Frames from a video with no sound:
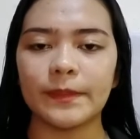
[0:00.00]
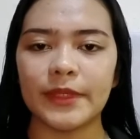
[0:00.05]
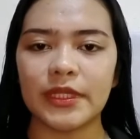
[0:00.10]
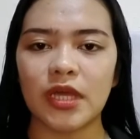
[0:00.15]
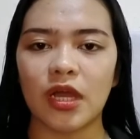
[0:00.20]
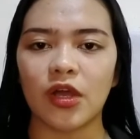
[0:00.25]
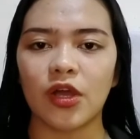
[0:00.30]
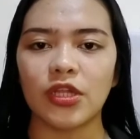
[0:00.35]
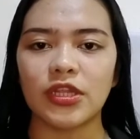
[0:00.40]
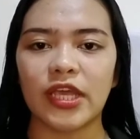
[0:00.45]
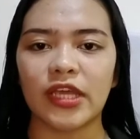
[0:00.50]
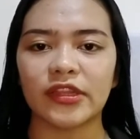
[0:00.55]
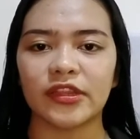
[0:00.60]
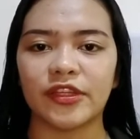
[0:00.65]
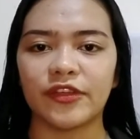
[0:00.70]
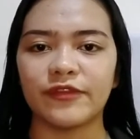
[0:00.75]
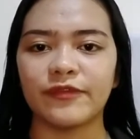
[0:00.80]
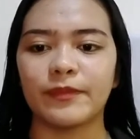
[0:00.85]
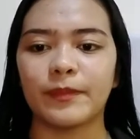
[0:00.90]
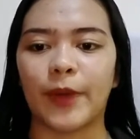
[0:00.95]
will be the
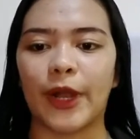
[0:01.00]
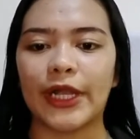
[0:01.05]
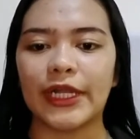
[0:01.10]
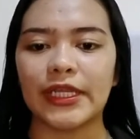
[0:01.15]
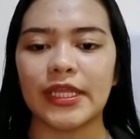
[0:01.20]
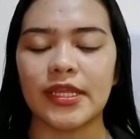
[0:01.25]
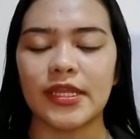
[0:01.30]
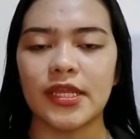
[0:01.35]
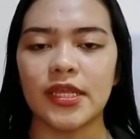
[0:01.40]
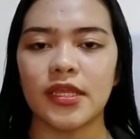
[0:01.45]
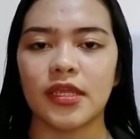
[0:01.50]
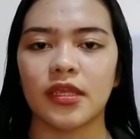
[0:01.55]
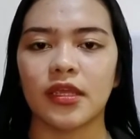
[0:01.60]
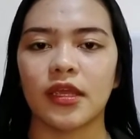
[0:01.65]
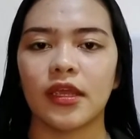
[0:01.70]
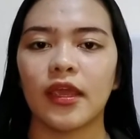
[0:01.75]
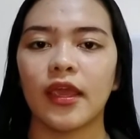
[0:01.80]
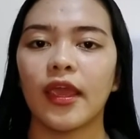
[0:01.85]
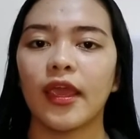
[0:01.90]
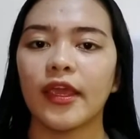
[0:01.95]
collective bargaining.
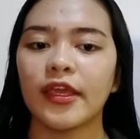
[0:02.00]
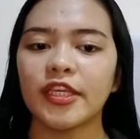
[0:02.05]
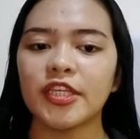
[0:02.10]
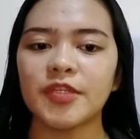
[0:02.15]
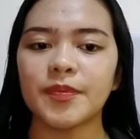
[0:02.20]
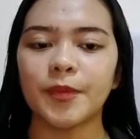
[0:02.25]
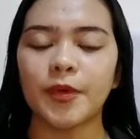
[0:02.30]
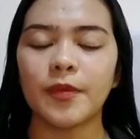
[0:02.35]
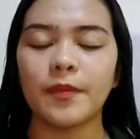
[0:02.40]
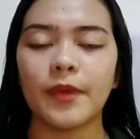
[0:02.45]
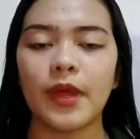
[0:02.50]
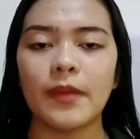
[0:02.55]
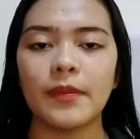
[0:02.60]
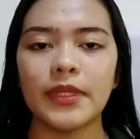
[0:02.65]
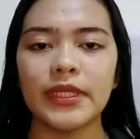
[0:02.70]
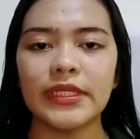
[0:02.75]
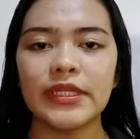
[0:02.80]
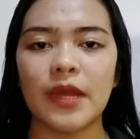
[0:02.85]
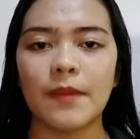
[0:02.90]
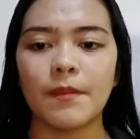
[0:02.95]
It's
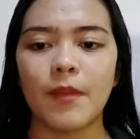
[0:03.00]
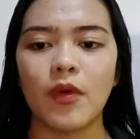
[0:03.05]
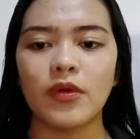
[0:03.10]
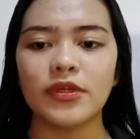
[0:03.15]
probably the